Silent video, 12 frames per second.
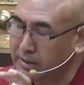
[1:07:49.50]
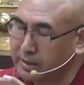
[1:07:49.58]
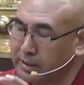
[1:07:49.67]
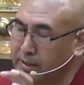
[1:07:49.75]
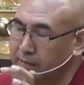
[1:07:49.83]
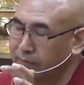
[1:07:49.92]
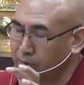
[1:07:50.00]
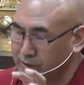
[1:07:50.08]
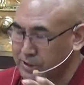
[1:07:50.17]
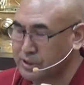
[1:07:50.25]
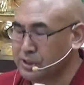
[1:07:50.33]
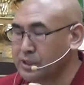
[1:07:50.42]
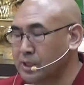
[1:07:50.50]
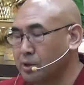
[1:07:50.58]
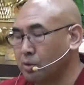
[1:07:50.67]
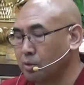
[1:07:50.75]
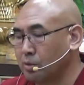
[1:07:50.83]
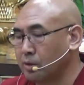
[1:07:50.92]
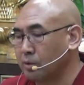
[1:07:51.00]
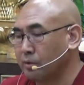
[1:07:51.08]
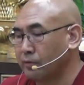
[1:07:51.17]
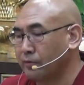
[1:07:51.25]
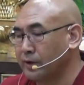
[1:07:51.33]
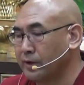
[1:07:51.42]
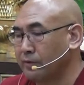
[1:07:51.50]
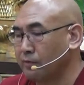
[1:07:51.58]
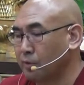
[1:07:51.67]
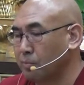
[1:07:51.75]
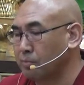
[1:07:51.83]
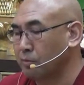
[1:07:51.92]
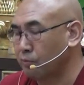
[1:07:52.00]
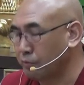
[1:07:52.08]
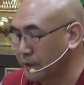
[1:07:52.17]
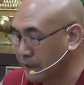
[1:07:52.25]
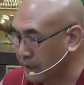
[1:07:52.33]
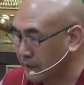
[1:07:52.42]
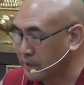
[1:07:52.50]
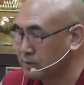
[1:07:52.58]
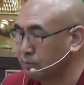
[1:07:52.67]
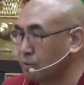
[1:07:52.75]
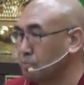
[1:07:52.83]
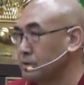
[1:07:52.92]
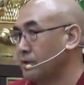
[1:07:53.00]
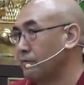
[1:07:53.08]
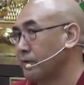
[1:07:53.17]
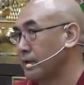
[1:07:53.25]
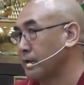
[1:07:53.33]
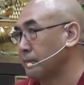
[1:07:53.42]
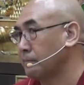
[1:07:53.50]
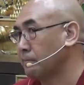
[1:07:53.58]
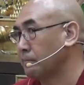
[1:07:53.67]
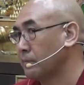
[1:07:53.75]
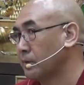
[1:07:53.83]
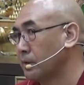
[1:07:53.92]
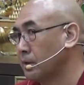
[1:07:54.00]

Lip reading: mainly he focused, you know, free us from suffering.